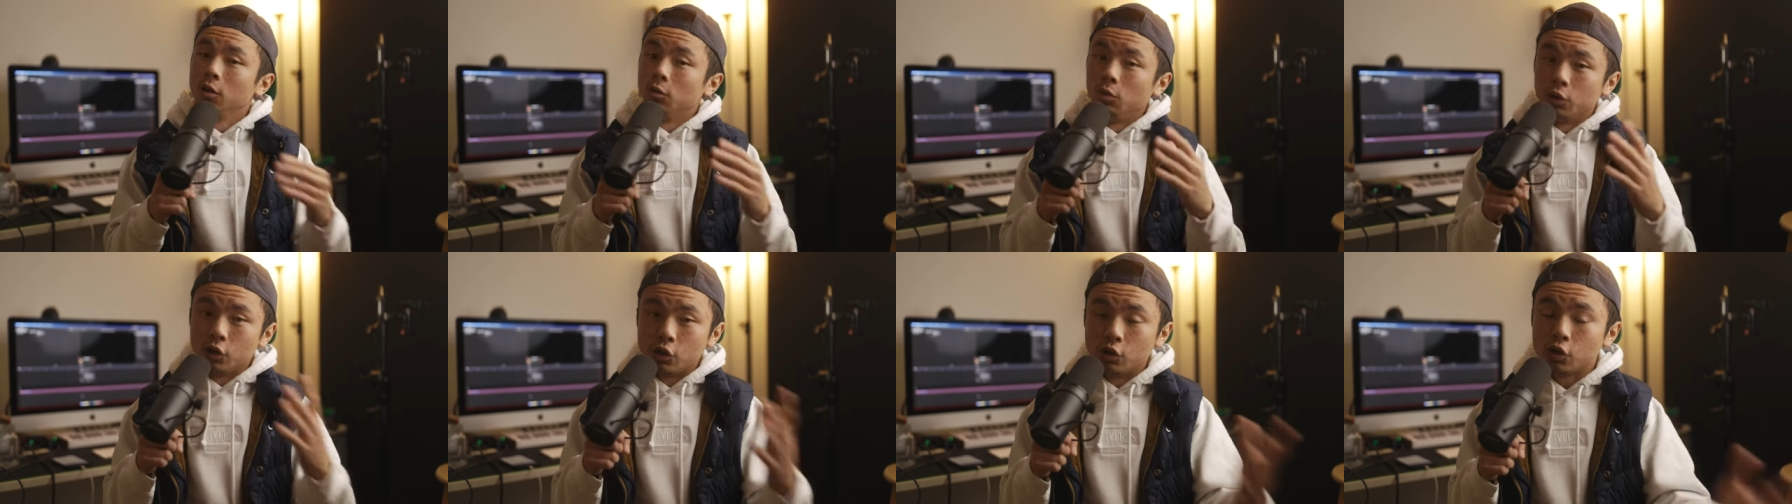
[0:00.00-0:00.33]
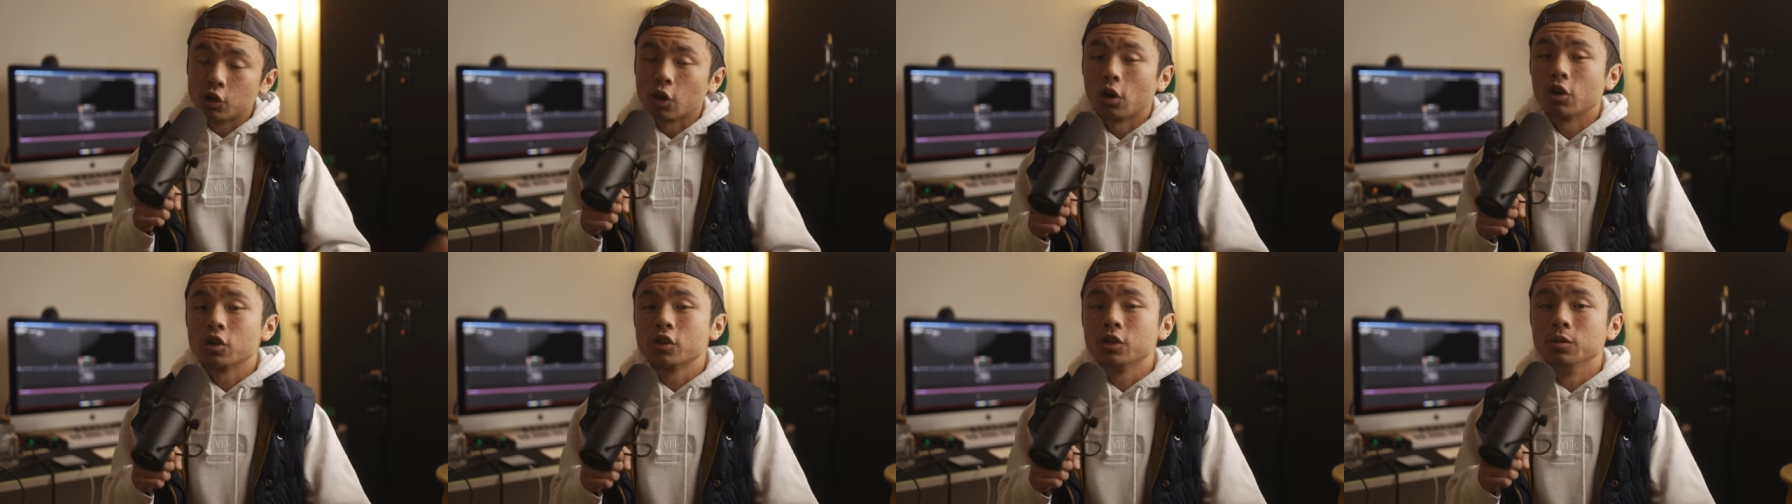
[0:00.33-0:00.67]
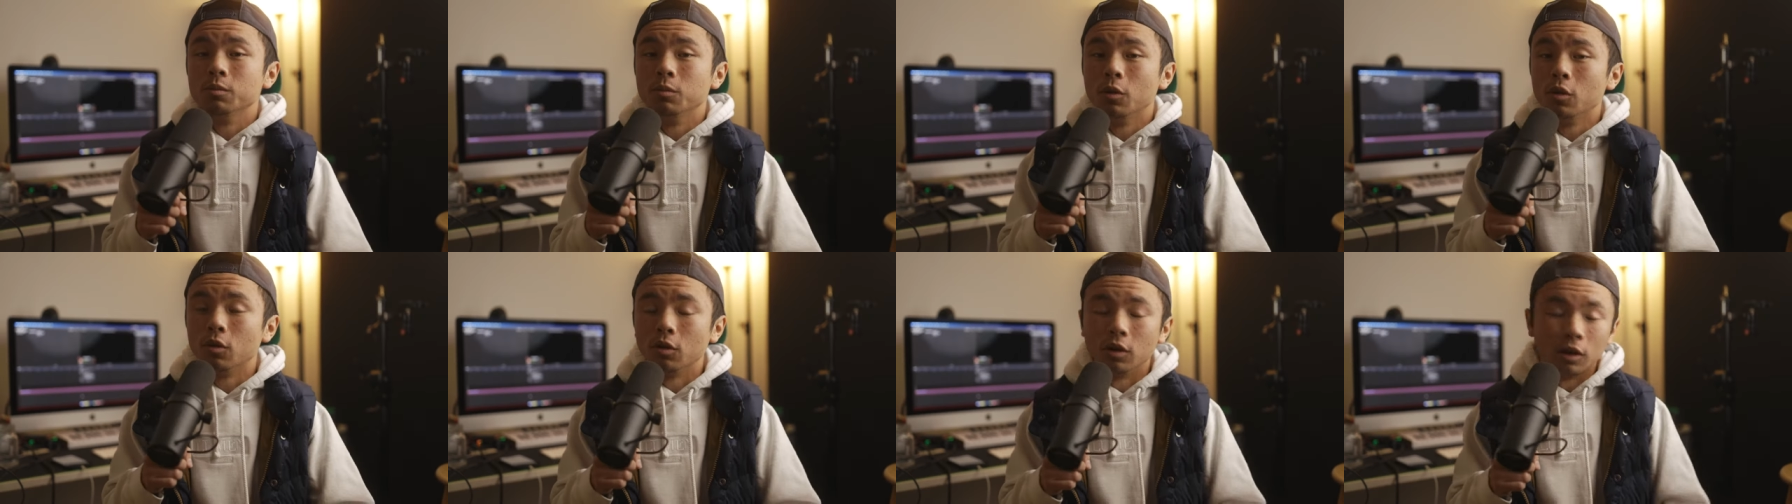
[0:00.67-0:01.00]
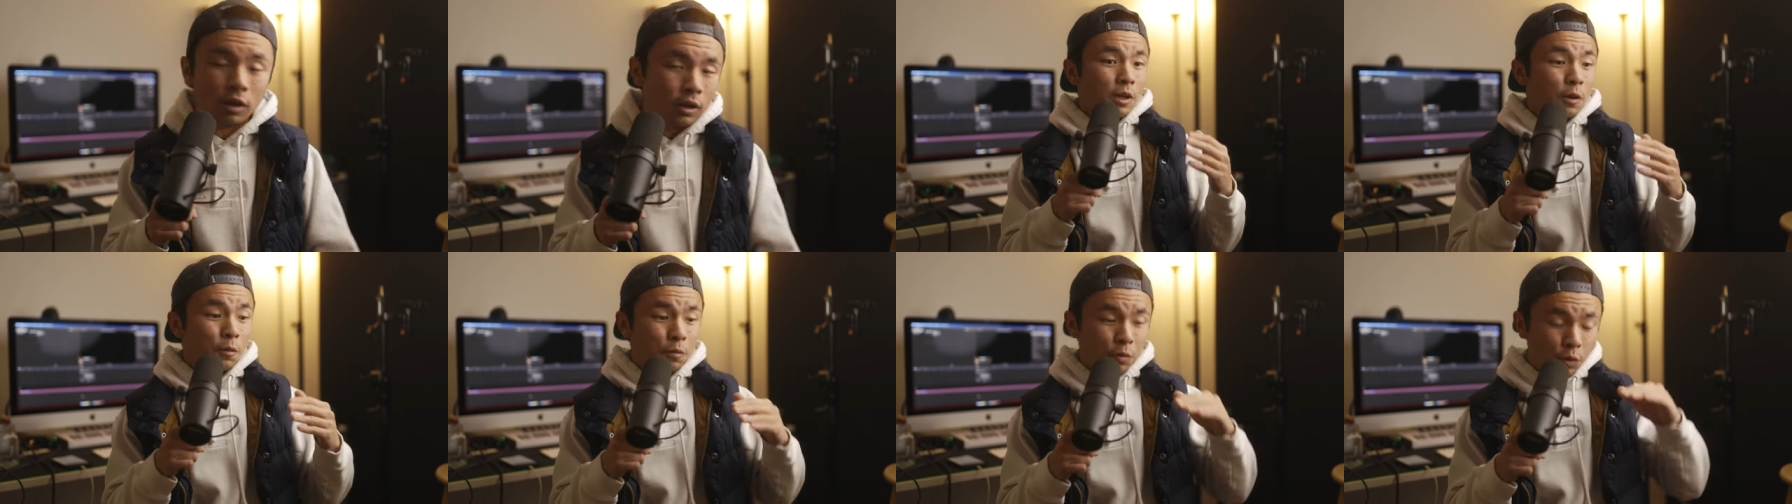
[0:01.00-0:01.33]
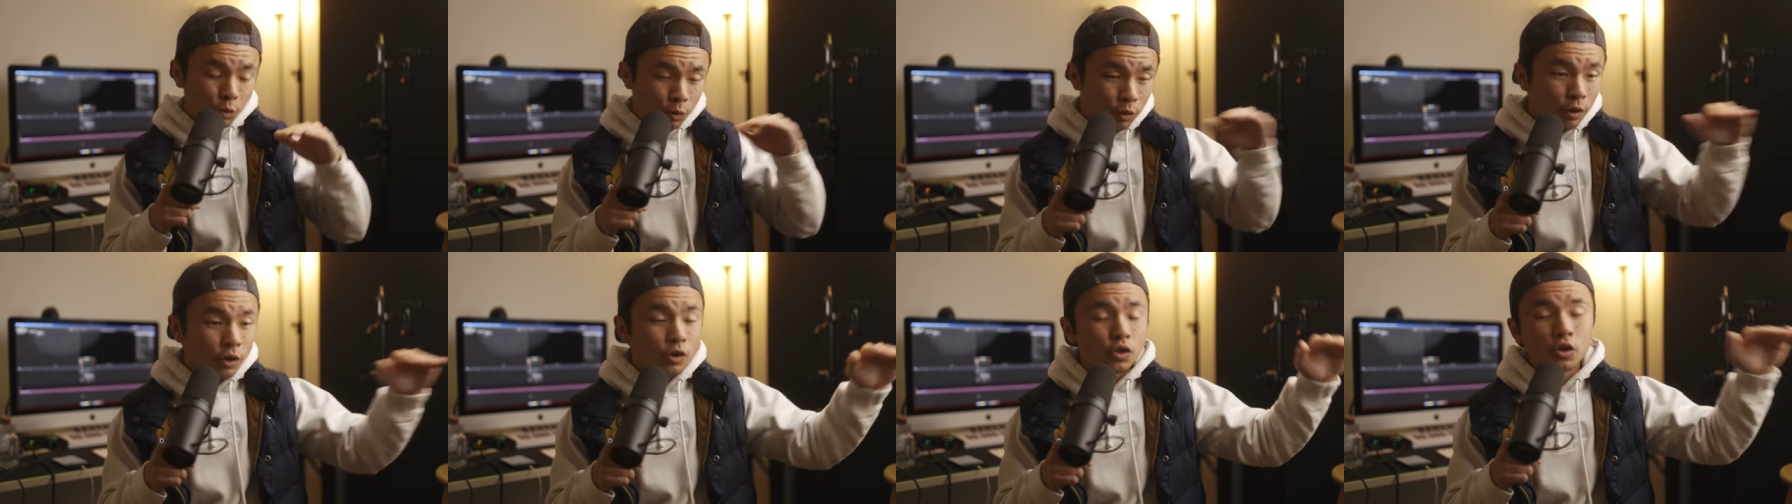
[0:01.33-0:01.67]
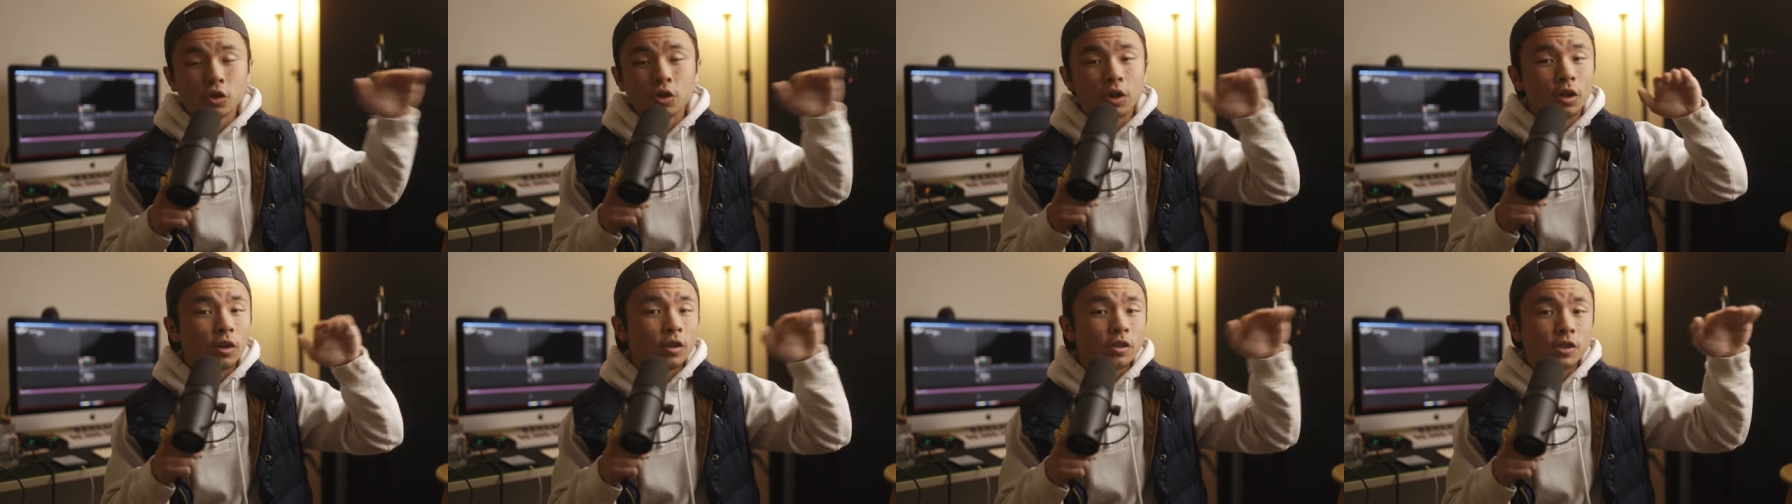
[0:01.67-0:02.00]
Would you charge them more? If three
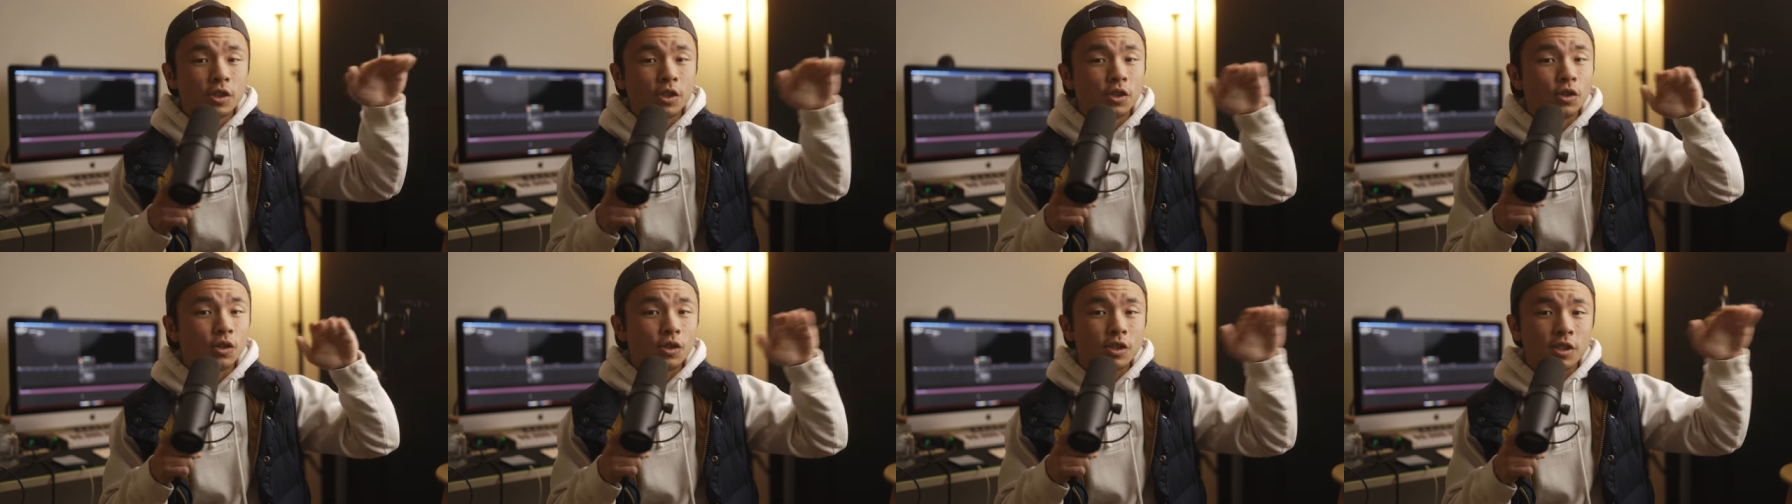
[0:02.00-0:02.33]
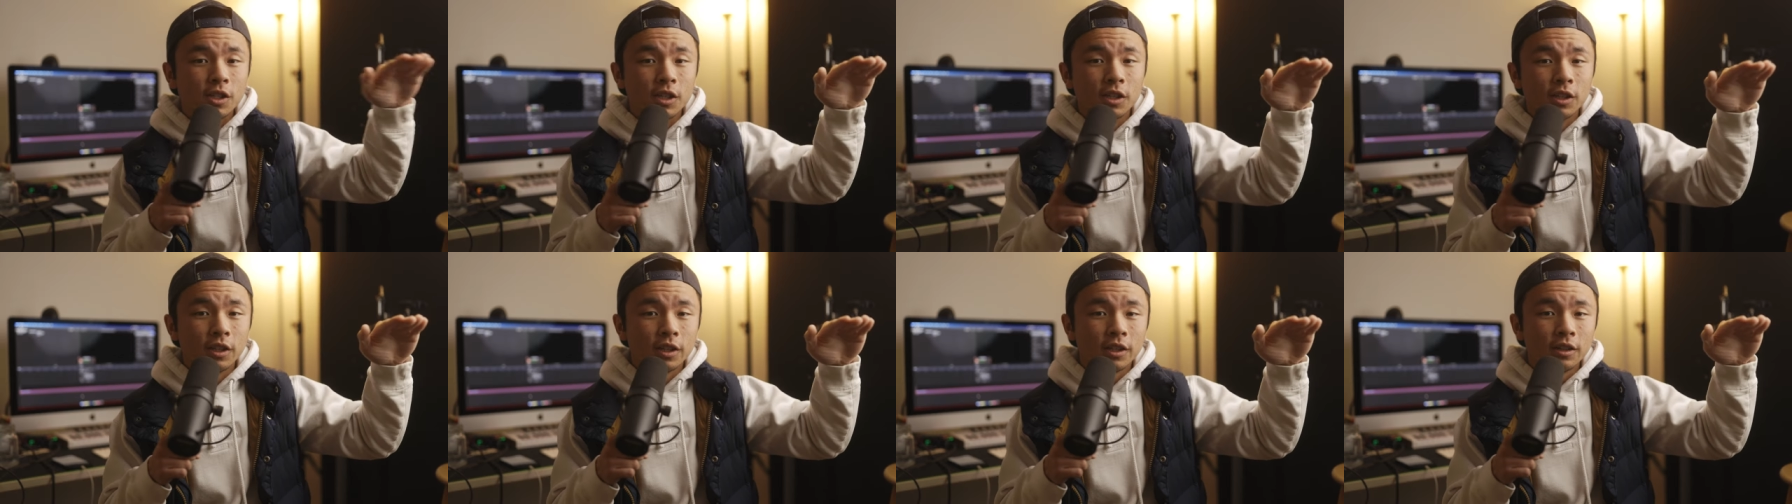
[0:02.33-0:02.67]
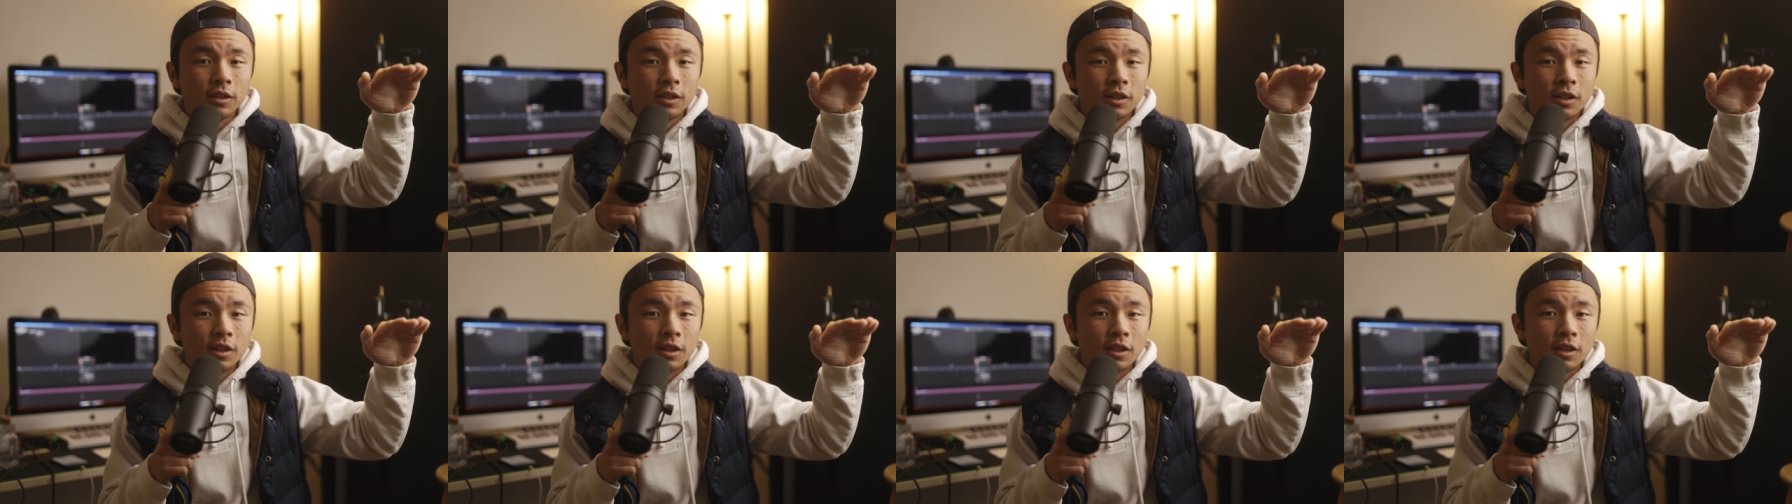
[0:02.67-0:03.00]
hundred dollars is your ceiling